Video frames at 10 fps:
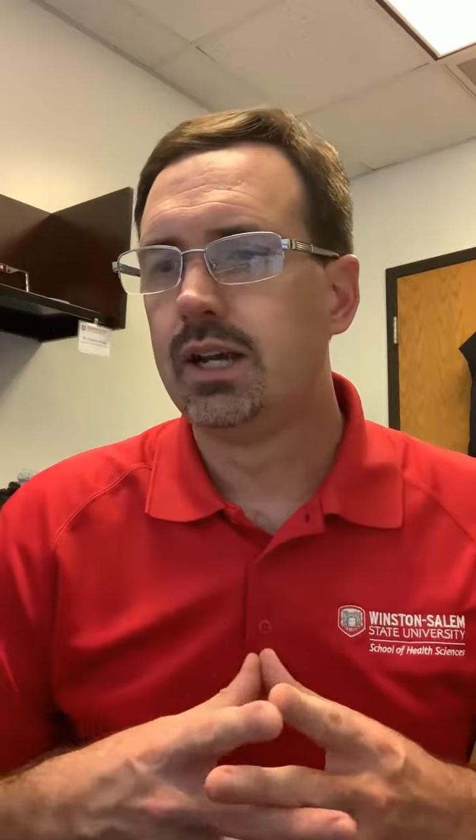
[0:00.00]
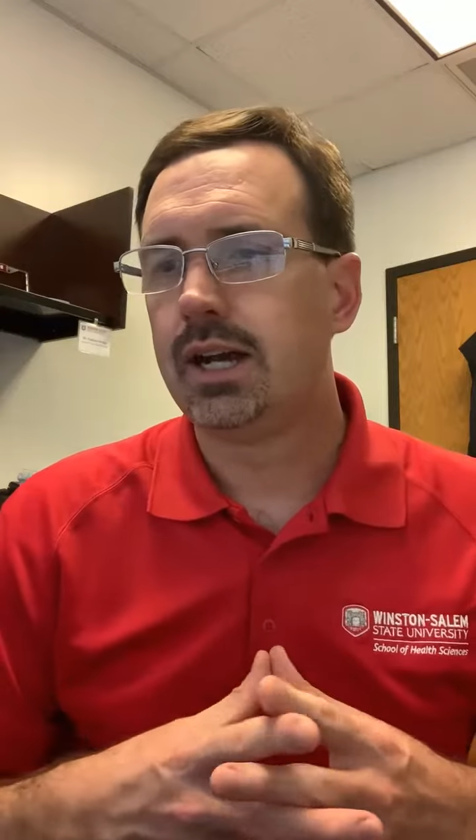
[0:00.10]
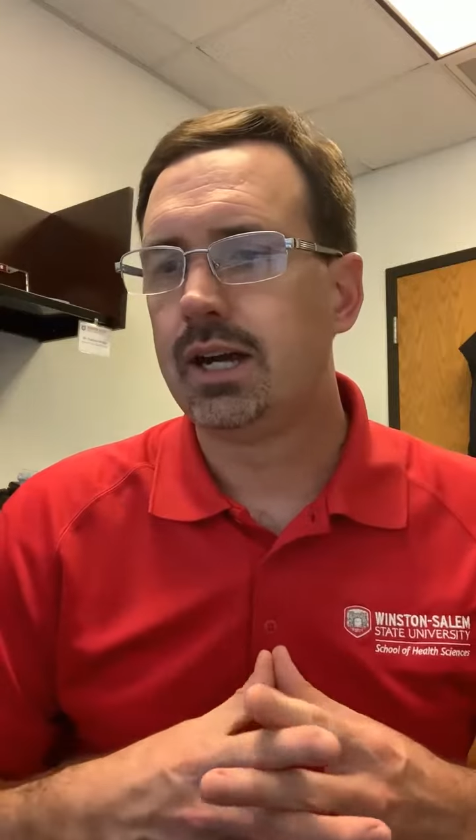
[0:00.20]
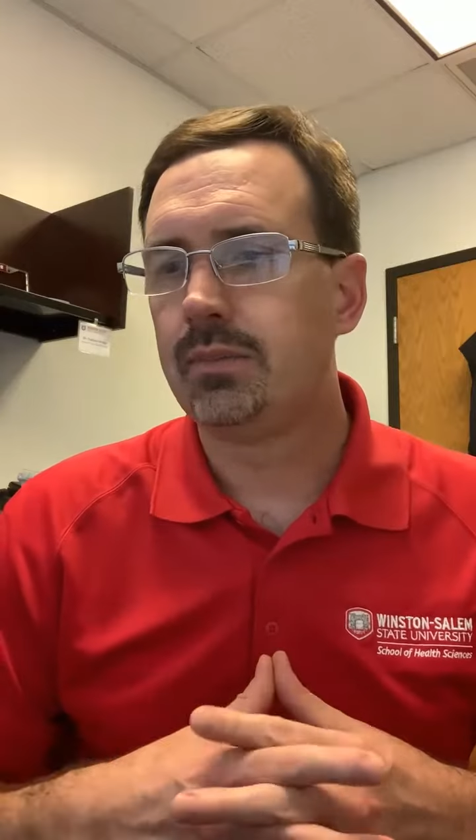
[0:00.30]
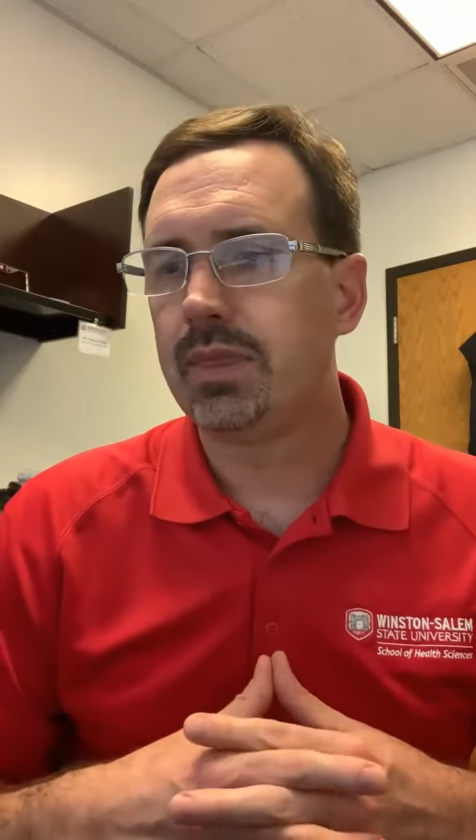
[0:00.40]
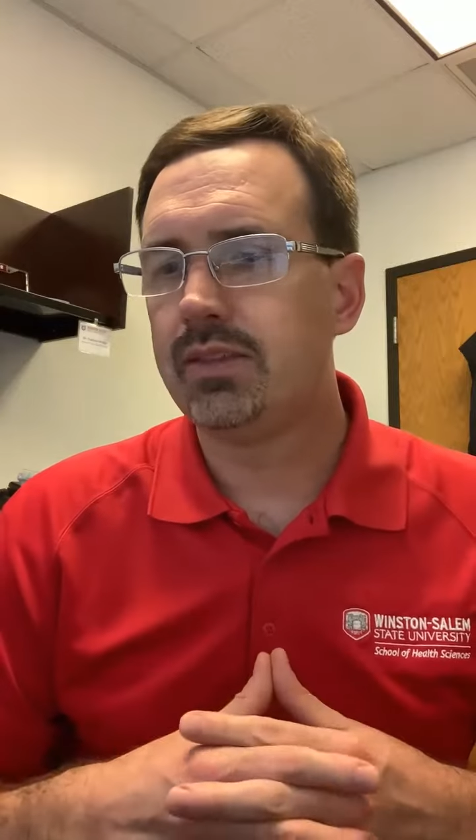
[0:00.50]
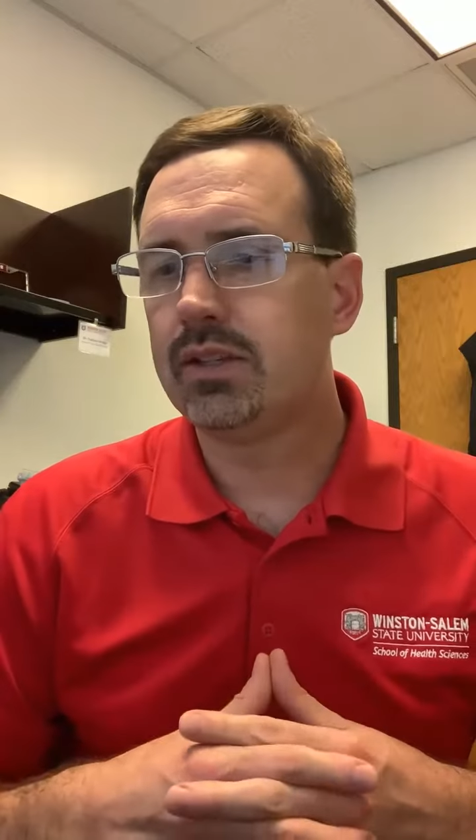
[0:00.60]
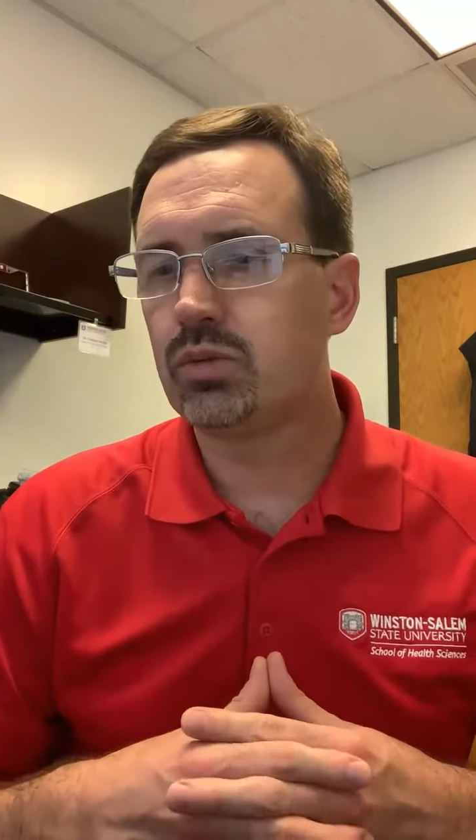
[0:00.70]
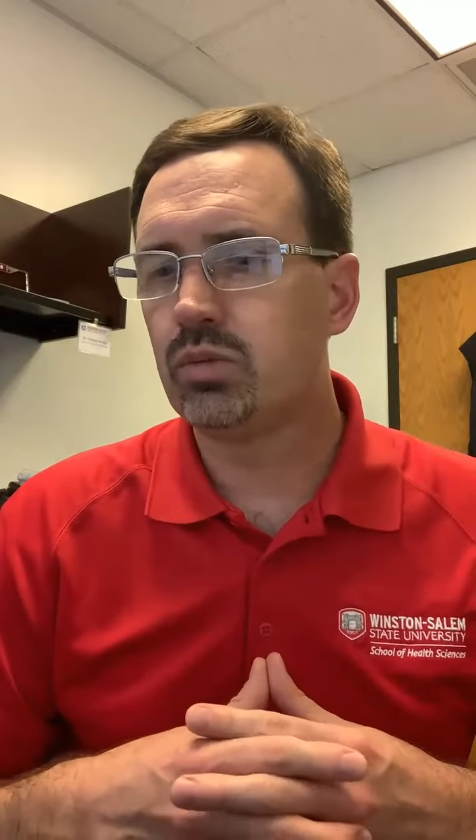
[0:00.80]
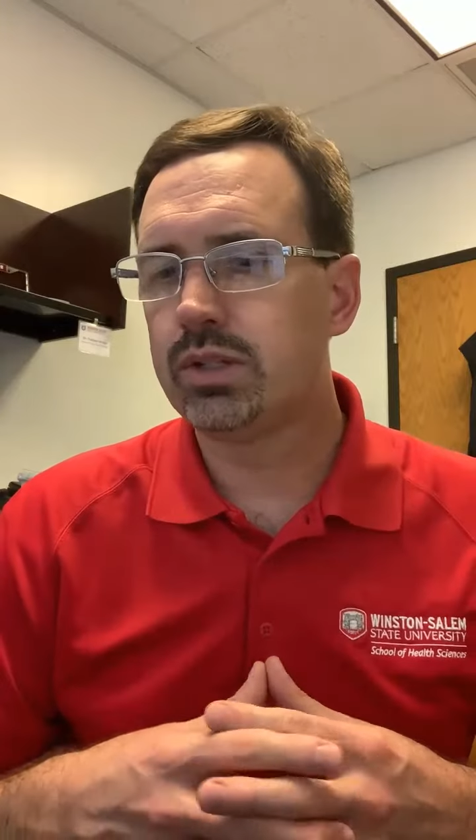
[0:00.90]
And
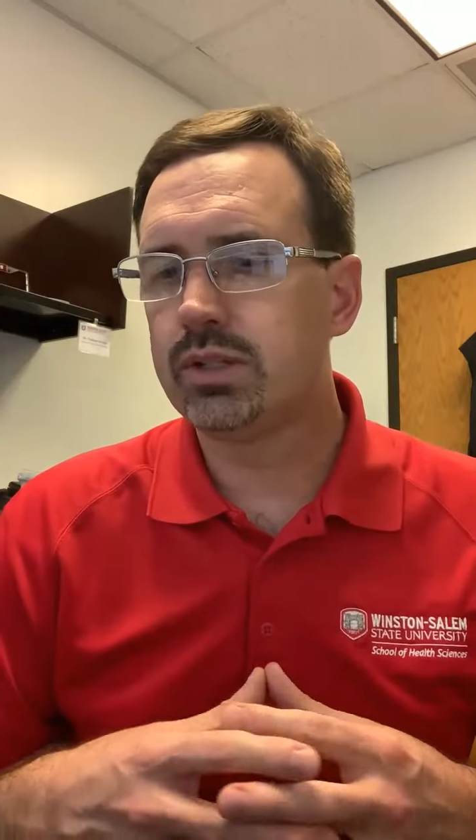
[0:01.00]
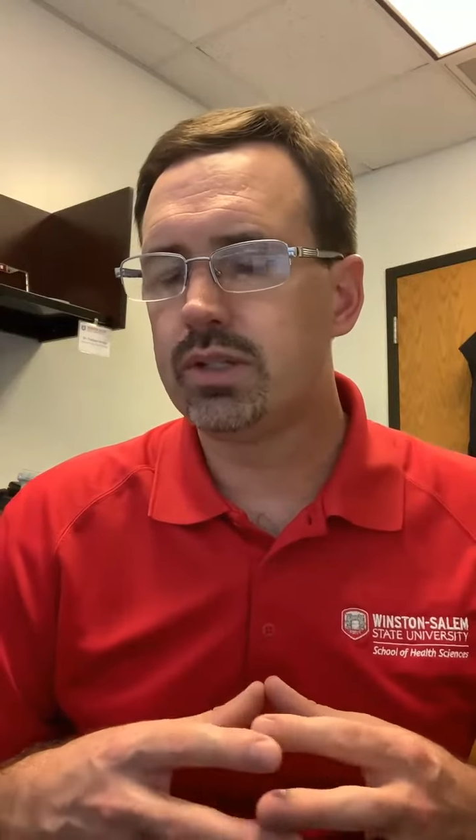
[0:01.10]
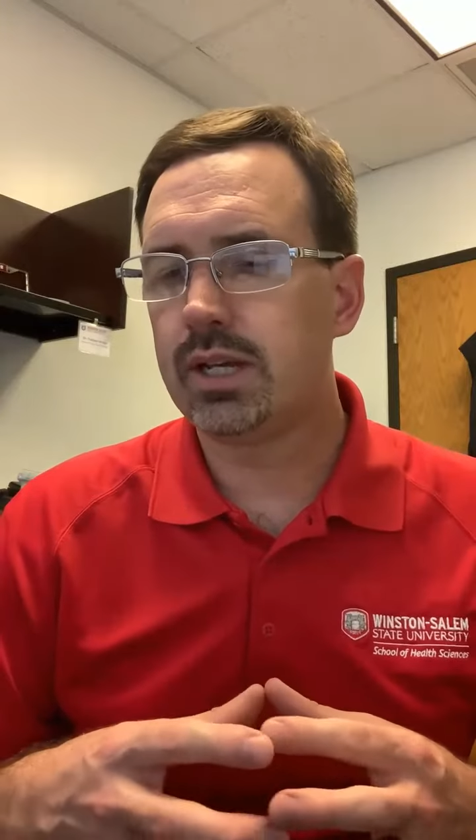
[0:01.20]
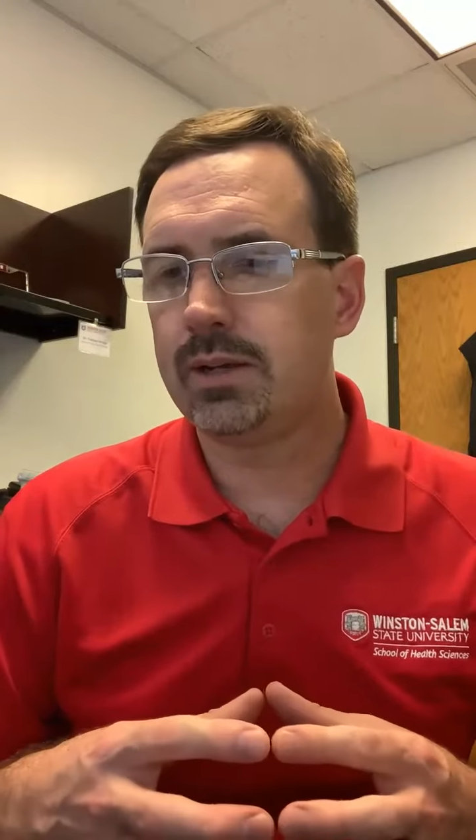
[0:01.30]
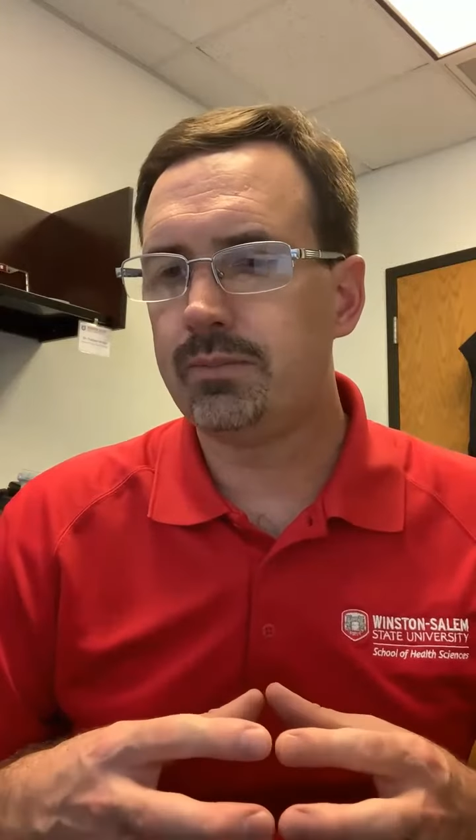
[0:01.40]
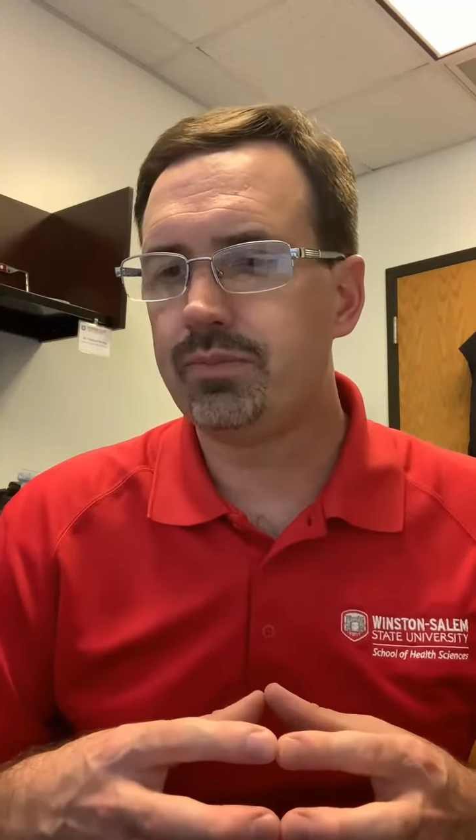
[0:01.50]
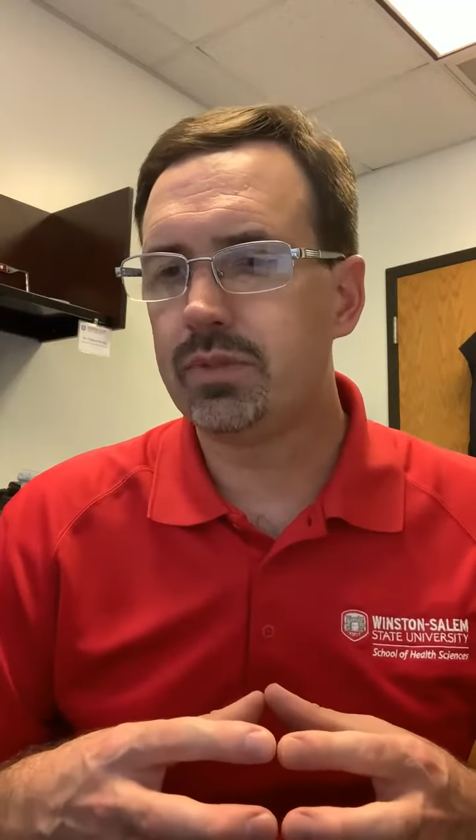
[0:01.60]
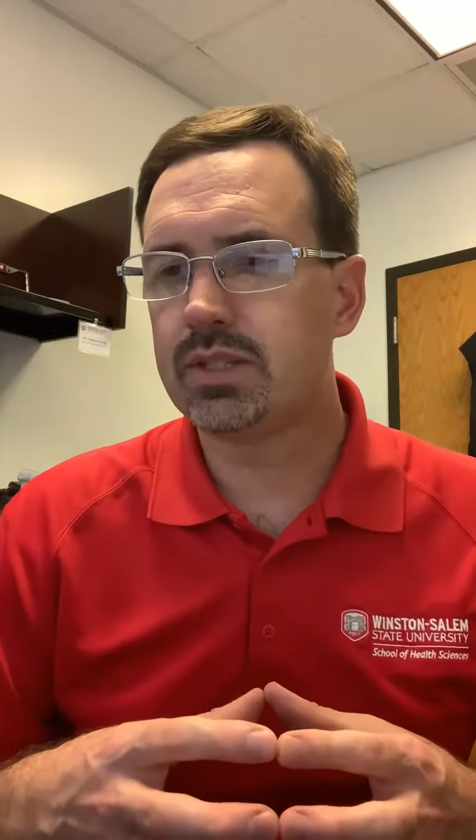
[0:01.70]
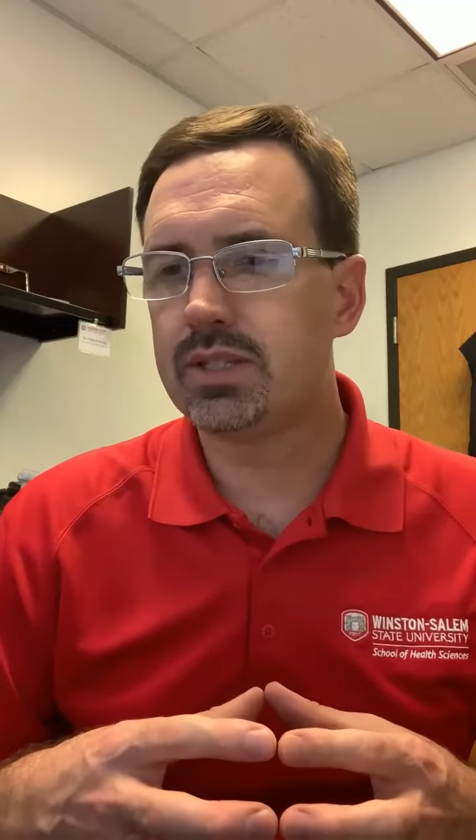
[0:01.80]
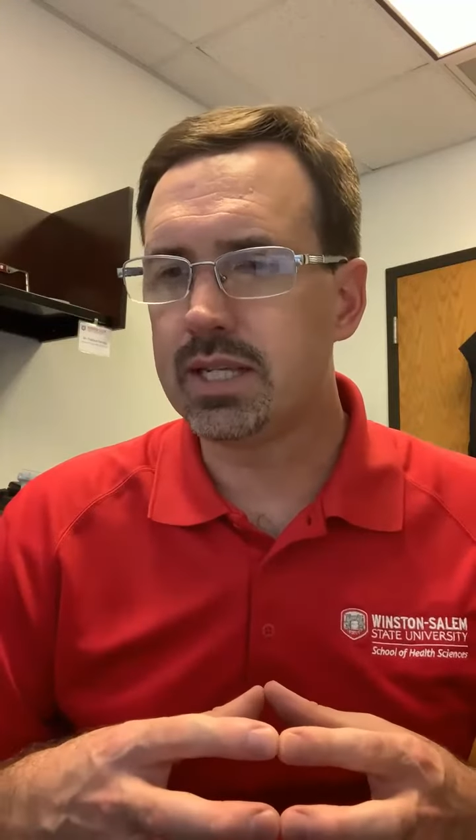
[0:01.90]
this
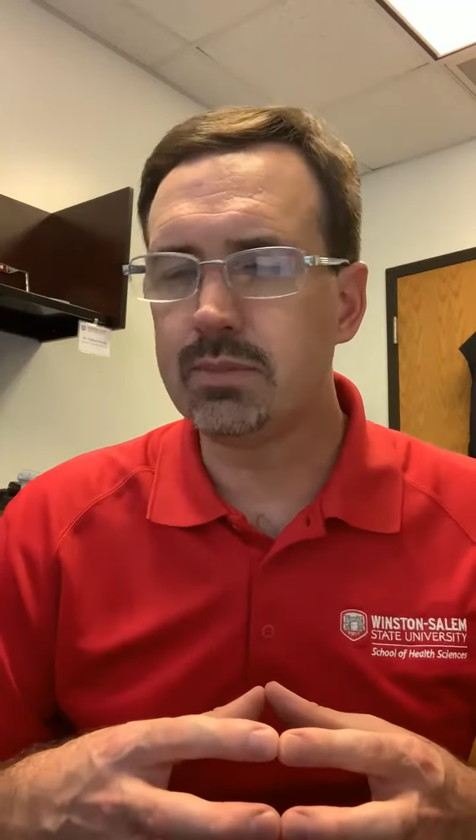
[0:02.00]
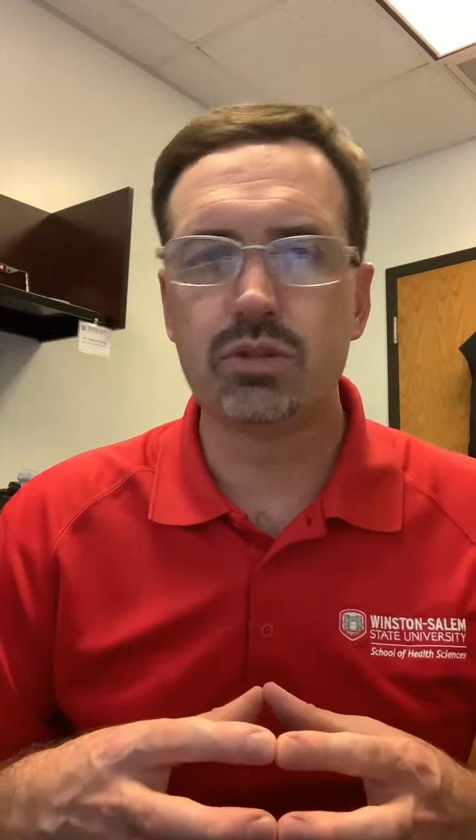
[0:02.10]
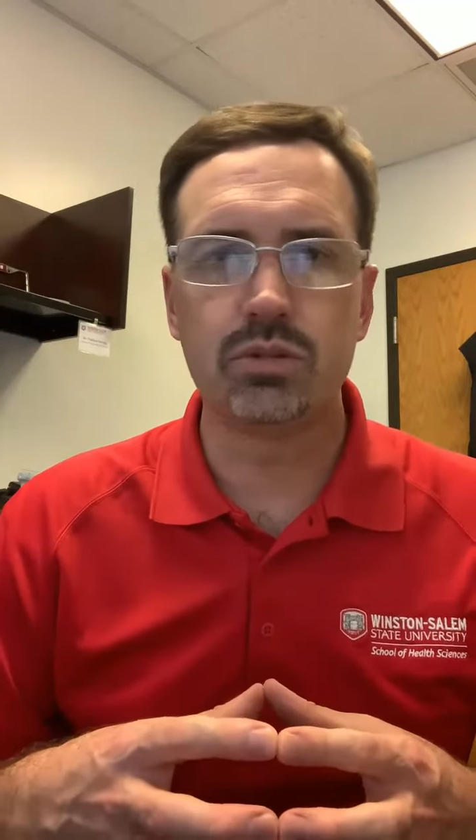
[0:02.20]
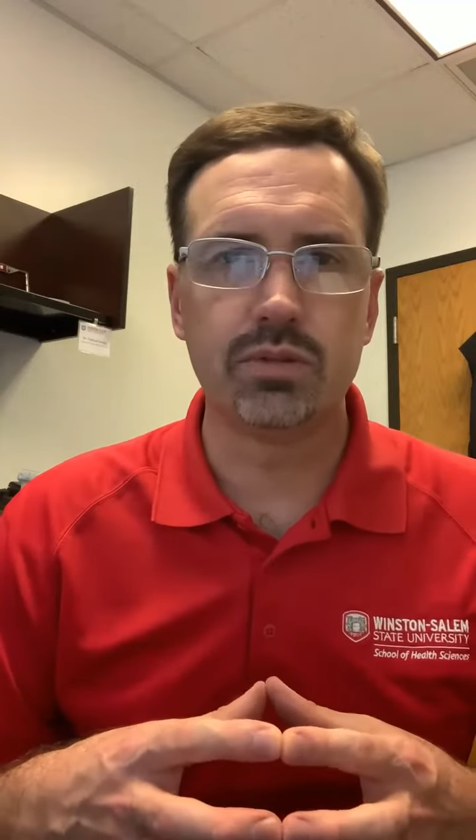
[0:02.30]
seems to